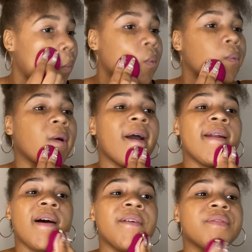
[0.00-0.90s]
right
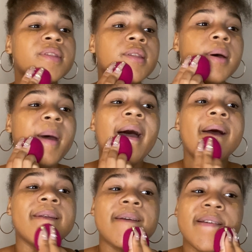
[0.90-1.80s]
off the
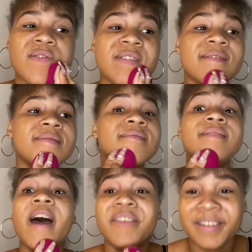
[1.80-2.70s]
bat, this is
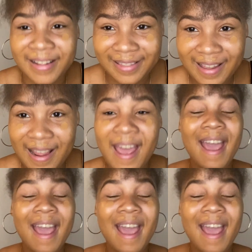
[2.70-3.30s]
definitely